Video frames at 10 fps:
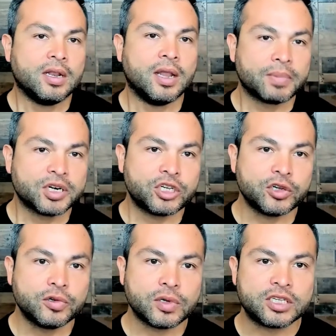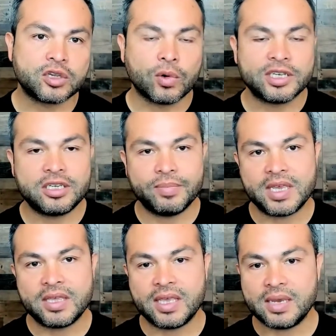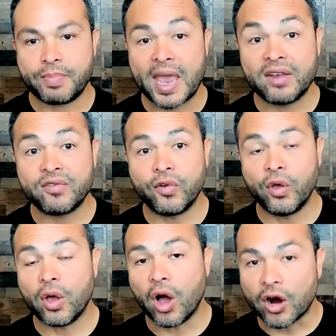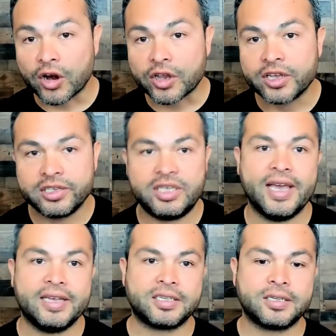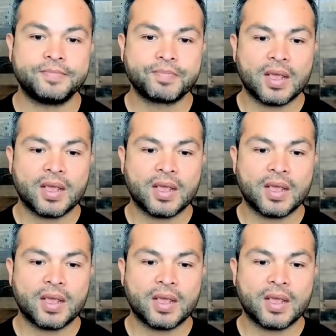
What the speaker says: Number two is going to be the painful arc test.